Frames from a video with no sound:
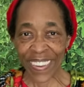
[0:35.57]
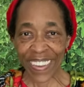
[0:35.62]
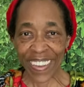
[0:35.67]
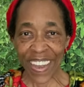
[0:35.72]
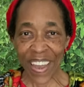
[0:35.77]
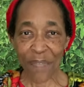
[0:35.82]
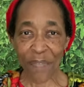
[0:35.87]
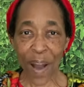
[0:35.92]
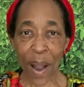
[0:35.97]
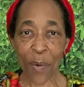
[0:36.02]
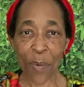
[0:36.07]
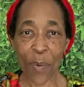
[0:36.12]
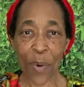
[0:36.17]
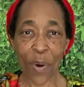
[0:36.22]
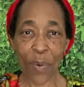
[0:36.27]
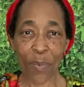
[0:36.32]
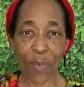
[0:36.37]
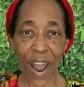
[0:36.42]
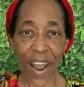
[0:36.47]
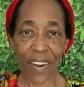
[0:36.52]
If I were a
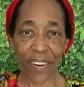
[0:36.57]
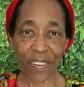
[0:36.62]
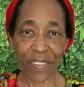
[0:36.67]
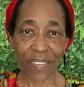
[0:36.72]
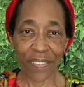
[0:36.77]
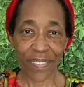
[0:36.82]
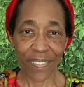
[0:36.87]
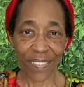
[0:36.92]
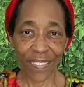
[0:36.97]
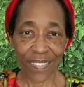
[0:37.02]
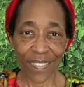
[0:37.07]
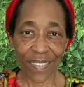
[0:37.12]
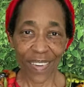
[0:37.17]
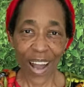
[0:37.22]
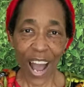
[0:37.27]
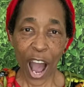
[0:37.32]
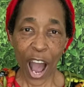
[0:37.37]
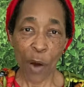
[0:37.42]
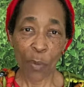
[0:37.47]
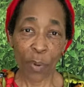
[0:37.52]
writer,
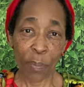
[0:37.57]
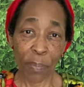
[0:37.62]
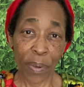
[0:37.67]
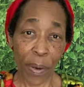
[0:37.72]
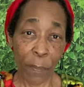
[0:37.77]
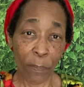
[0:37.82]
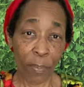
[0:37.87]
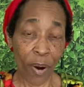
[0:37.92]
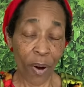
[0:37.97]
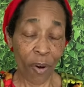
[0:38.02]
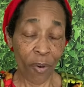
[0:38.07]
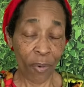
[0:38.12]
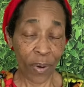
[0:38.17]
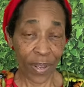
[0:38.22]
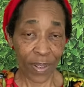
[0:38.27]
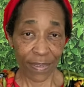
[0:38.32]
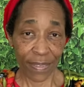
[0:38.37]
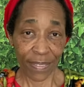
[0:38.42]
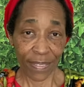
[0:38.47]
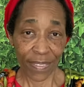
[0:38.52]
I would be a poet
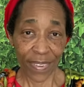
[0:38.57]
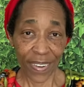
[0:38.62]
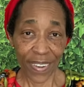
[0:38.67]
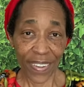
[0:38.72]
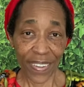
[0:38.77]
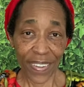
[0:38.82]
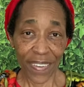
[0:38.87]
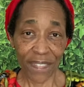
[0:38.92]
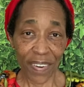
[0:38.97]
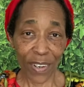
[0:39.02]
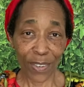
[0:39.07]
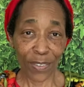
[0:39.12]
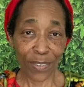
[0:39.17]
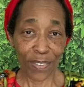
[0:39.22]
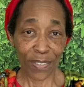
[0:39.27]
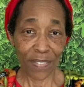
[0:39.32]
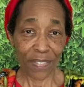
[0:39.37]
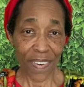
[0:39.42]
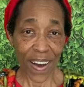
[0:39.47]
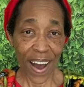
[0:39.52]
to
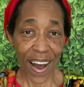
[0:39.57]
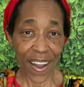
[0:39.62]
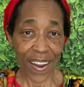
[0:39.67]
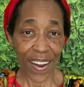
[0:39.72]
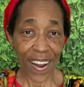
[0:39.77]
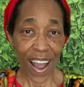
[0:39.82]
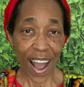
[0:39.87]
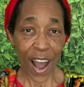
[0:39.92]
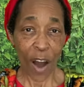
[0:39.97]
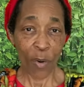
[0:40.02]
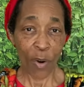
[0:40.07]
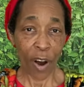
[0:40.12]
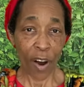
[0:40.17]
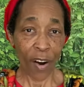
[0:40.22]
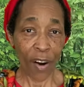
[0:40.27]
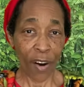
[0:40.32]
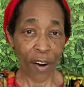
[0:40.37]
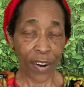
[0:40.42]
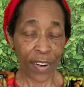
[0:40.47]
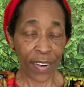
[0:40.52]
versify how a
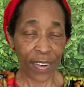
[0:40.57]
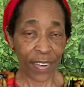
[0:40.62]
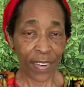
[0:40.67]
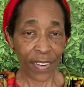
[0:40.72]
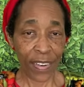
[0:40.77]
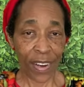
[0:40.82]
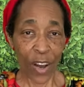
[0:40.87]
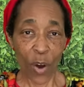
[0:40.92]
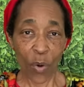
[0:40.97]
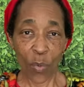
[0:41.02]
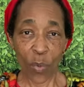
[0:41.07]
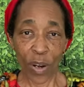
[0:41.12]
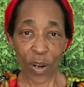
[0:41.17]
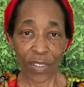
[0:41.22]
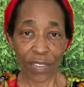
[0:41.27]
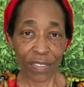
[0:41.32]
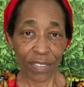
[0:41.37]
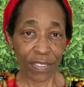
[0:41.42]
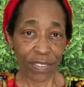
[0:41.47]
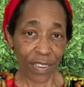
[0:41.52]
heart,
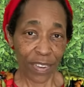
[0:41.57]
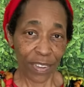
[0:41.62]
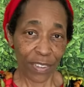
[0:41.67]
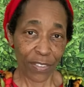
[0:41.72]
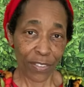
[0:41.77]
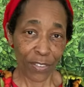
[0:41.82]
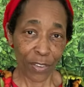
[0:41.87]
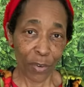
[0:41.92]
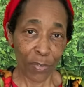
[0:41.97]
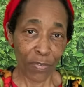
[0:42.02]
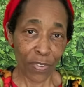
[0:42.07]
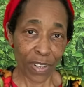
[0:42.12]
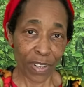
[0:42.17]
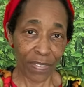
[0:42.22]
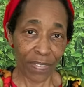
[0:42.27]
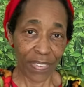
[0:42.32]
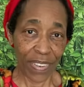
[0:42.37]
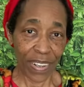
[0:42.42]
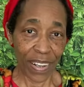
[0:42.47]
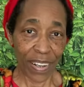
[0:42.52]
once so full
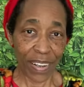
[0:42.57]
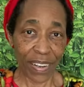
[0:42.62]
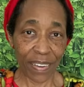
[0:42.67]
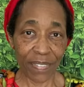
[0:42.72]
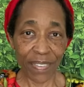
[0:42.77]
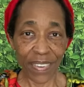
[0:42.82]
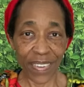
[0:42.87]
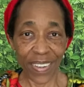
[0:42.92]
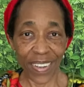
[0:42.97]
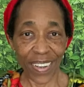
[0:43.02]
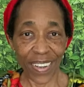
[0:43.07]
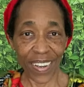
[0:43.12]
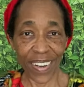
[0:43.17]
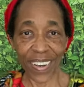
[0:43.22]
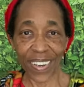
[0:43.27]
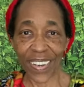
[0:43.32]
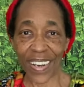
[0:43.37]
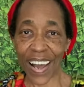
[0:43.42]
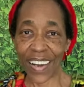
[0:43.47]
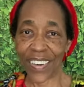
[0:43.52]
of love,
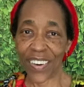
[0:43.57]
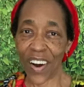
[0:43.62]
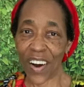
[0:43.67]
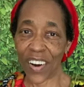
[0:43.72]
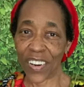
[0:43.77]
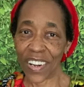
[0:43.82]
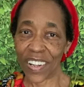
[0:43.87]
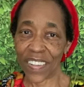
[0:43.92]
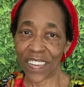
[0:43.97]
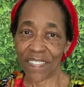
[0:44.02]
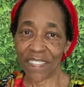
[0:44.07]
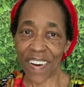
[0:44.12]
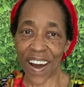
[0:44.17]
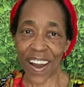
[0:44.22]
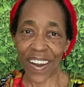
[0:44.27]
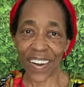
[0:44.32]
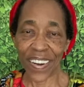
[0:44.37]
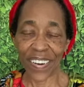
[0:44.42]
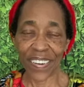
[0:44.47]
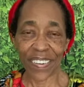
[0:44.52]
got caught in the
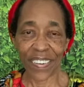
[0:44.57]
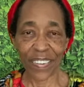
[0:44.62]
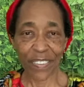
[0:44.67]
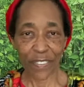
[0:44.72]
fire,